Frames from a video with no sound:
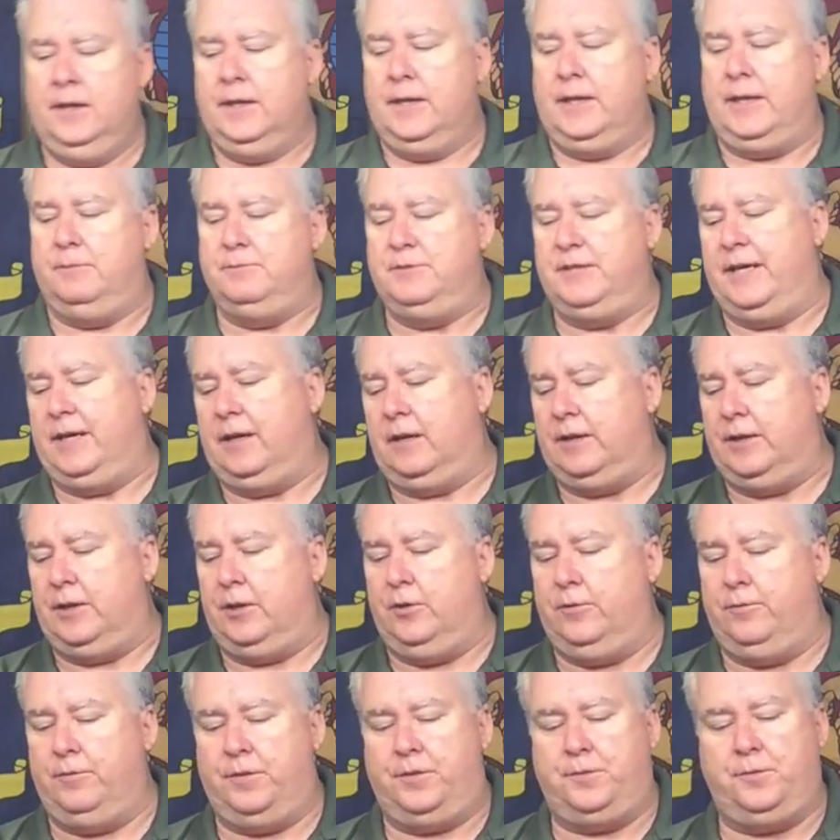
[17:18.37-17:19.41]
Comes out a little
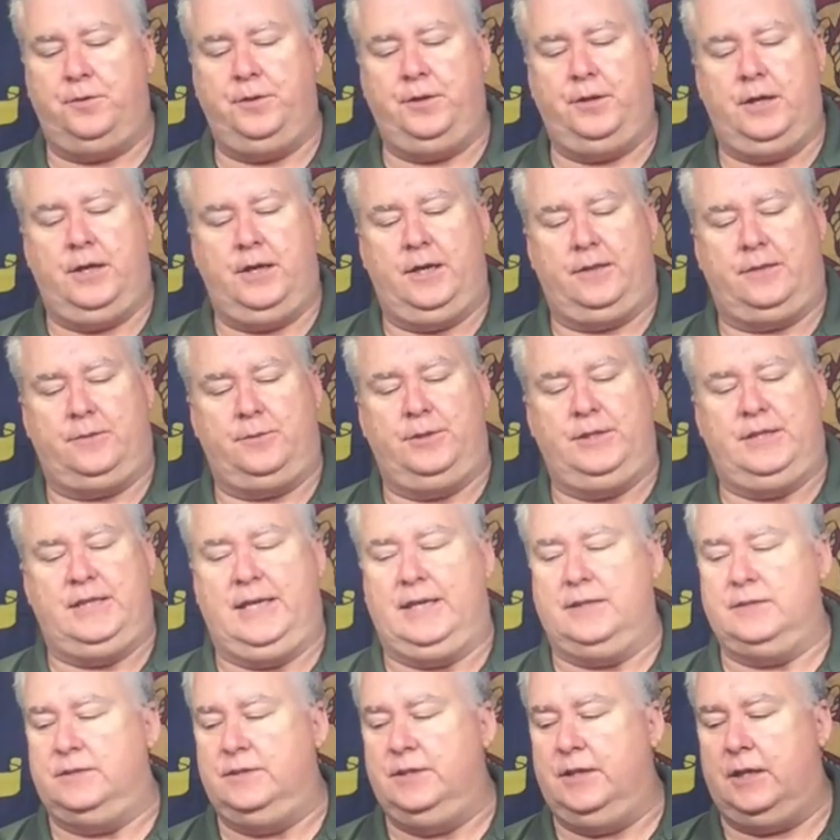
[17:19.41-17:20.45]
over
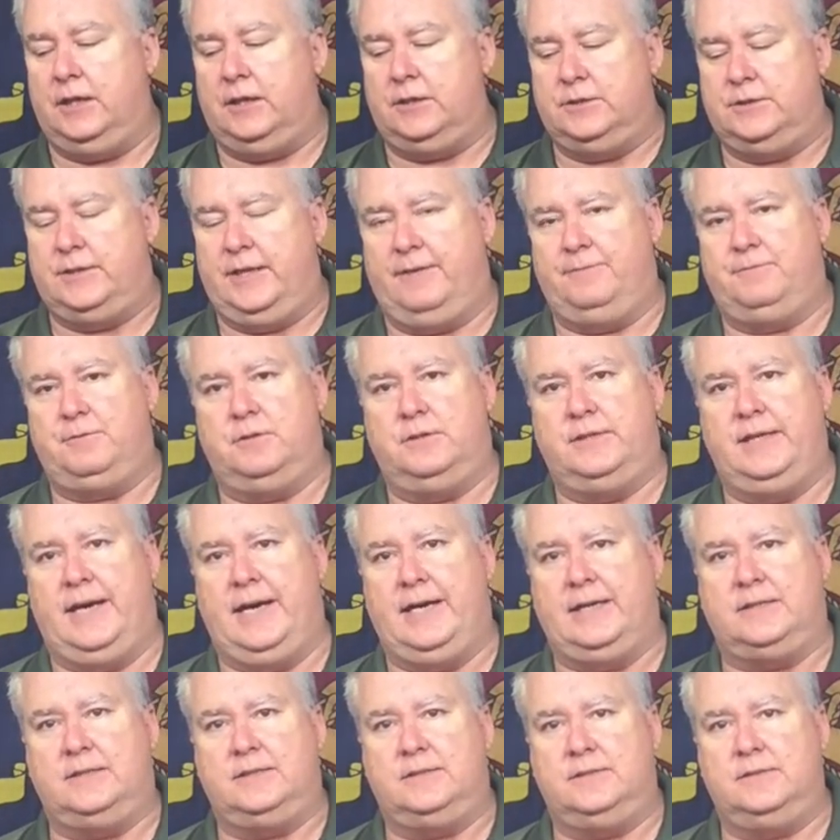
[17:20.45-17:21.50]
$3,000 after
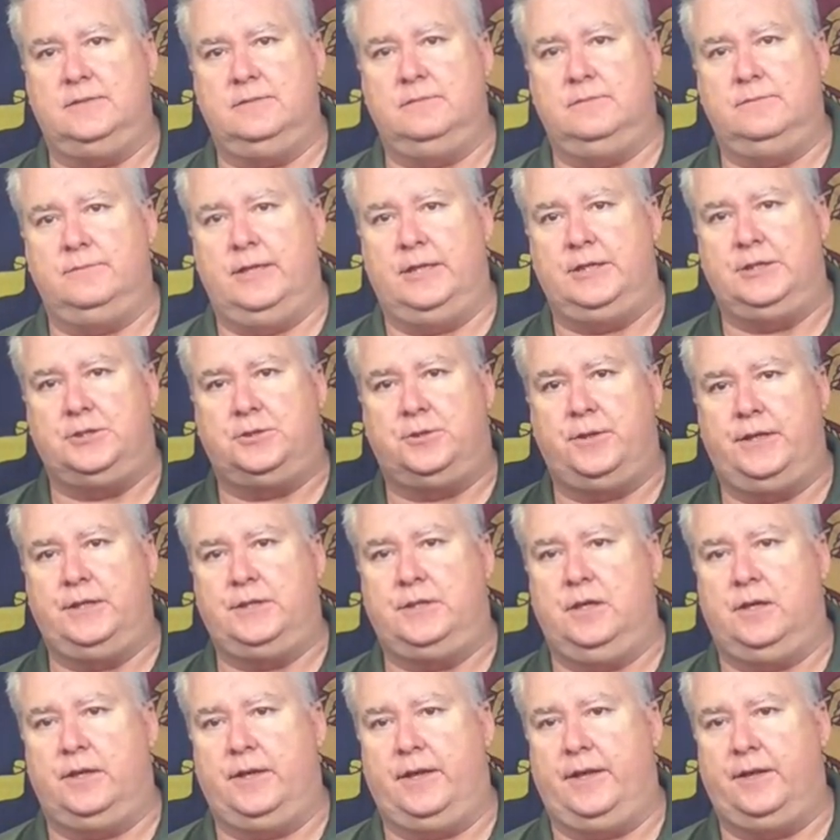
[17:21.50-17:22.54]
tax,
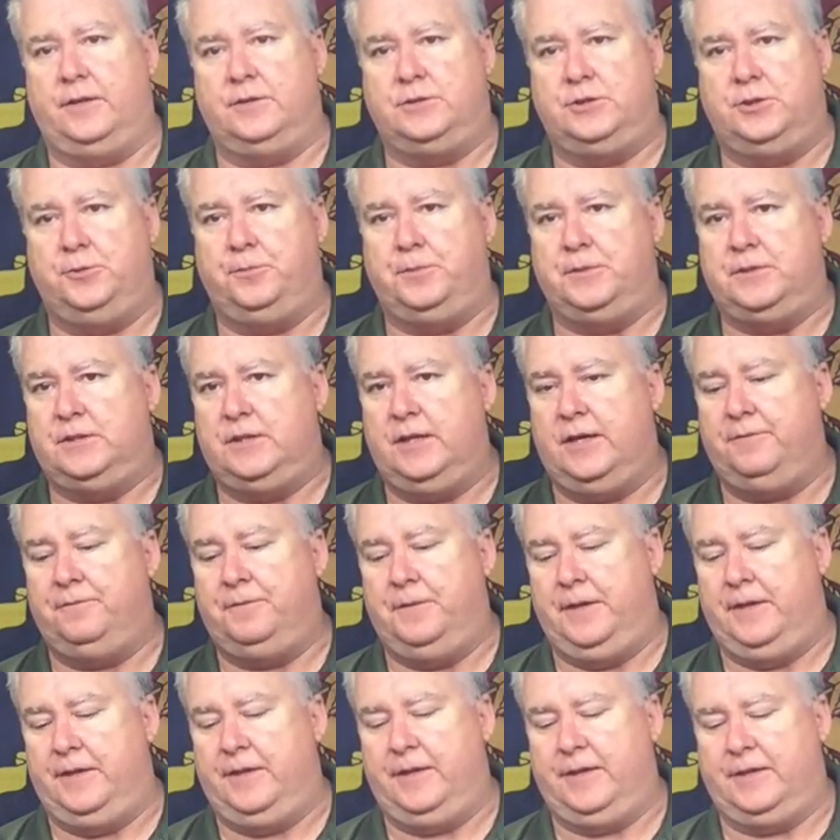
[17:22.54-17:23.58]
registration, all the other stupid stuff,
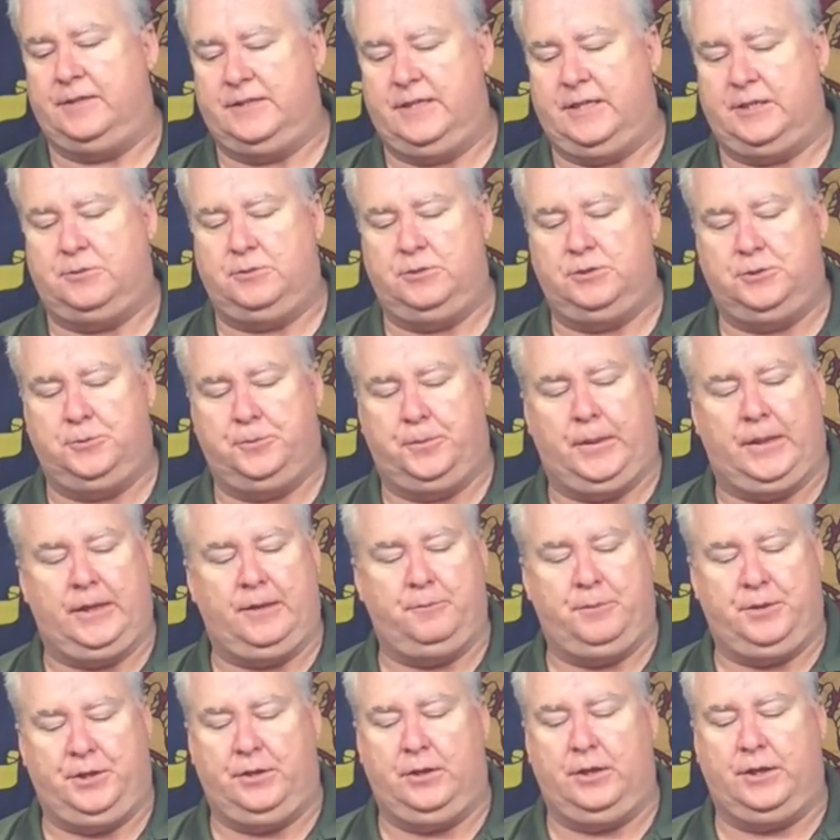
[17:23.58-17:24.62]
and then the accessories you put
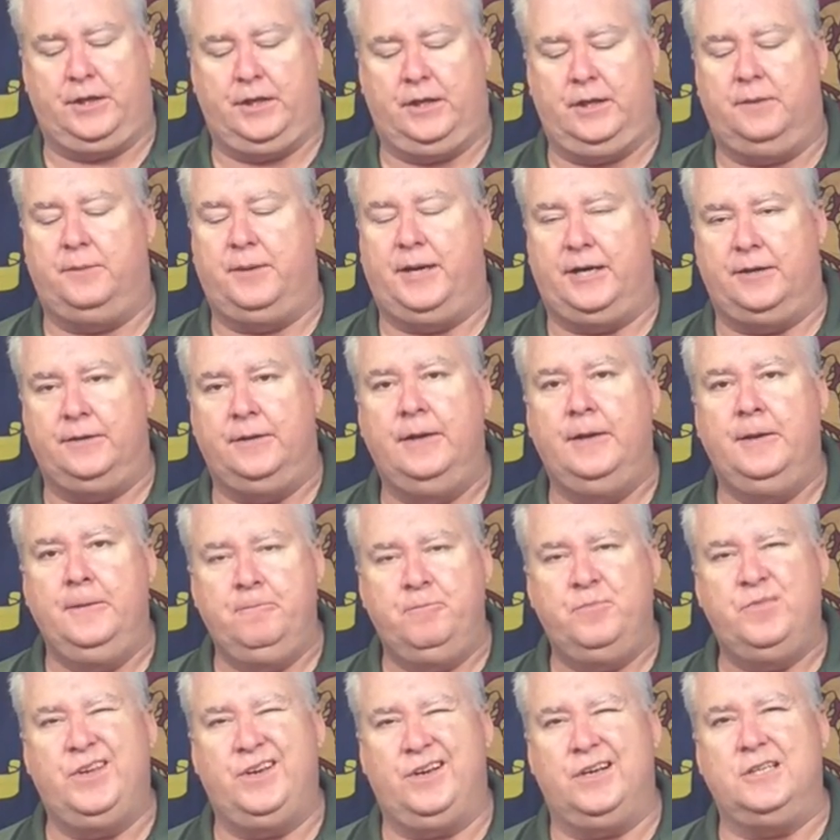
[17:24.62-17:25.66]
up. But you're looking at
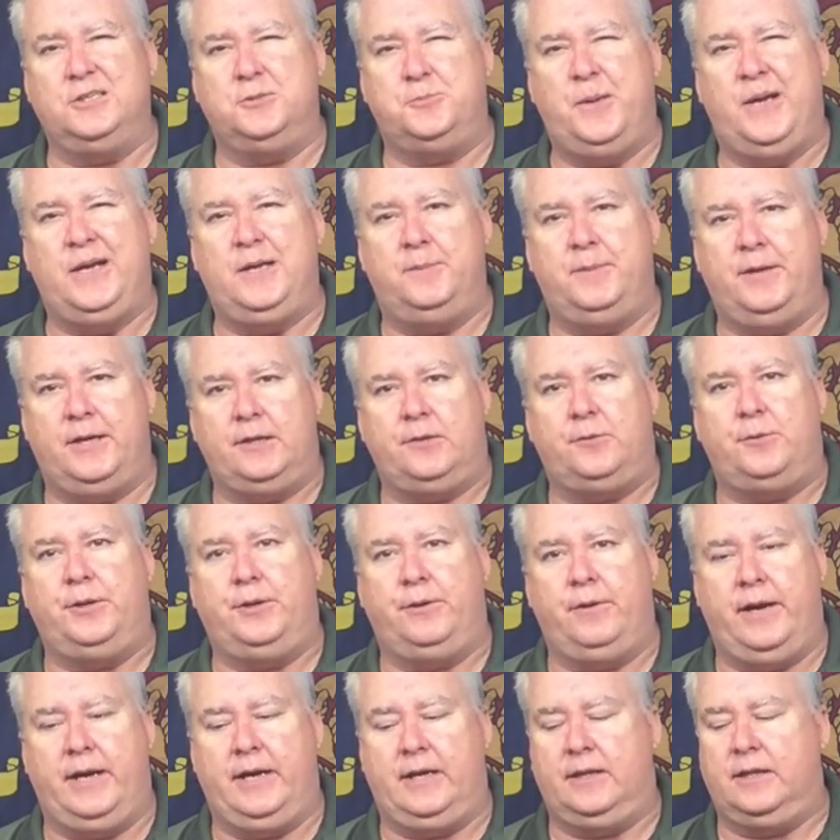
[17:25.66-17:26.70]
you're going to spend about
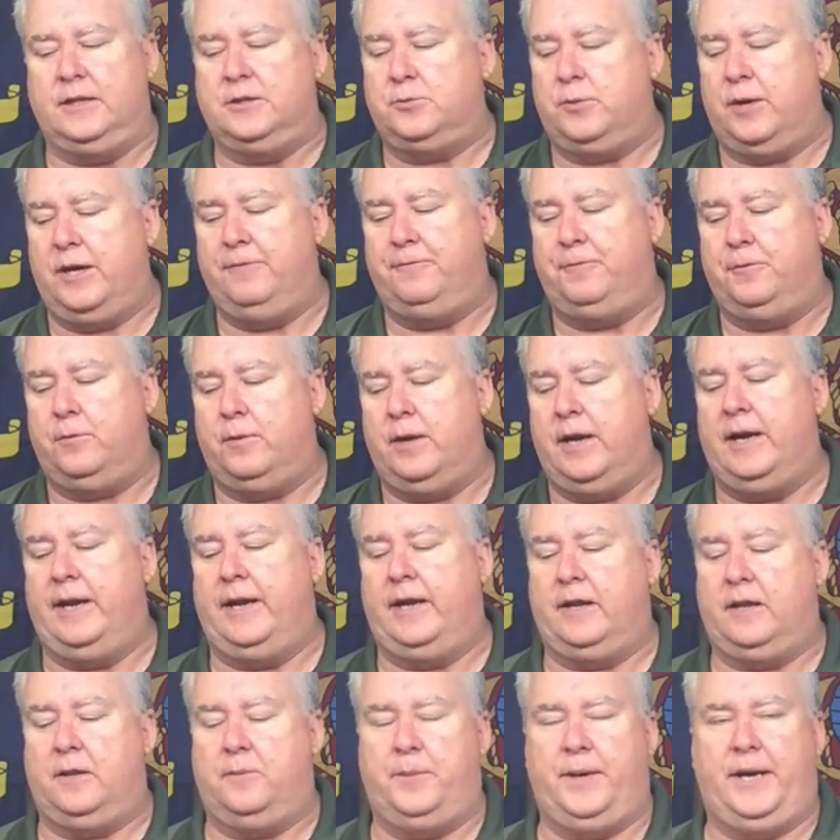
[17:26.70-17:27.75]
$3,000 on this rifle right
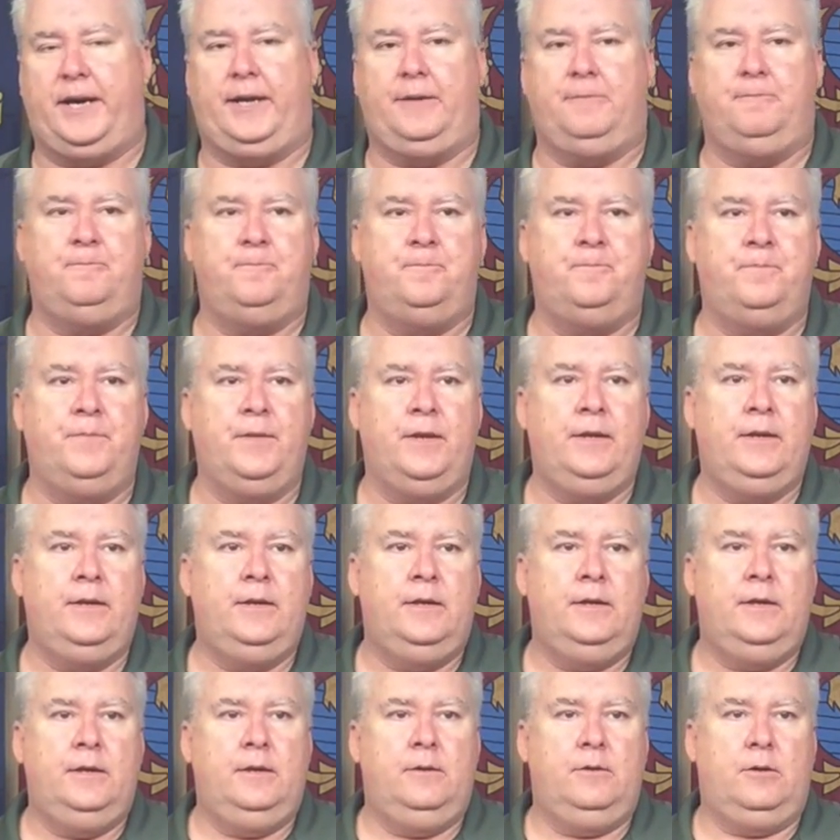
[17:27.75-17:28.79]
out of the bat,
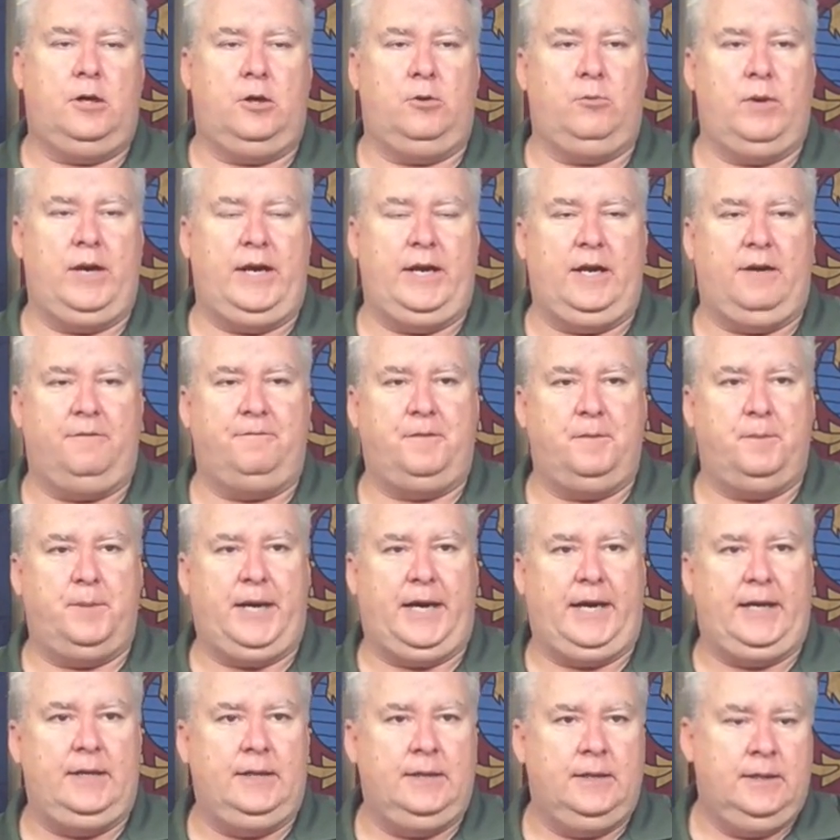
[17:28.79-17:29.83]
or right off the
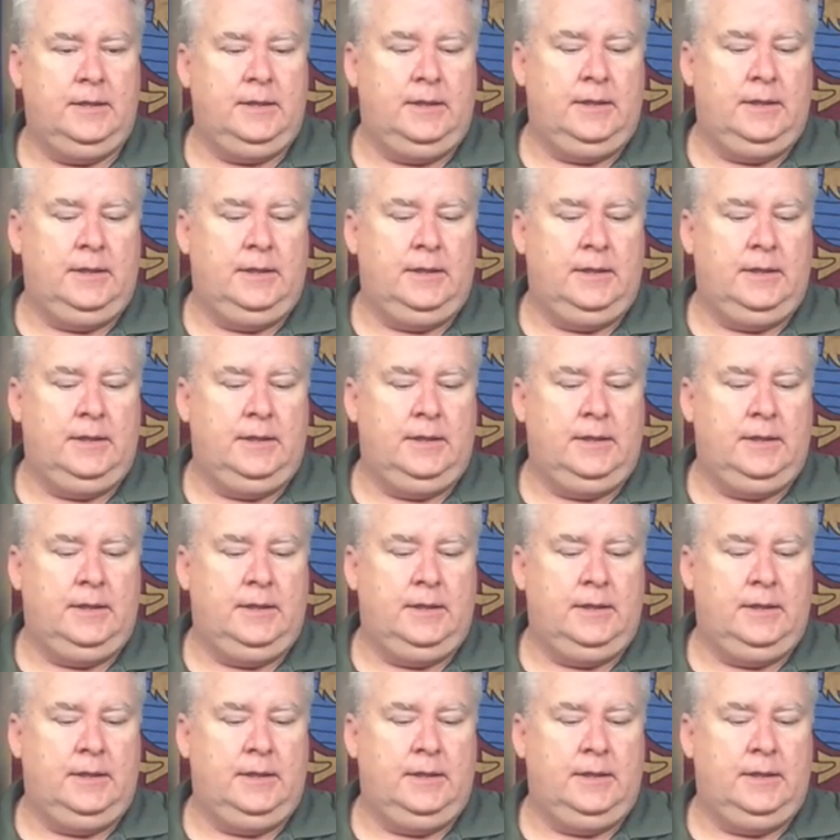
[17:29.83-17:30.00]
bat.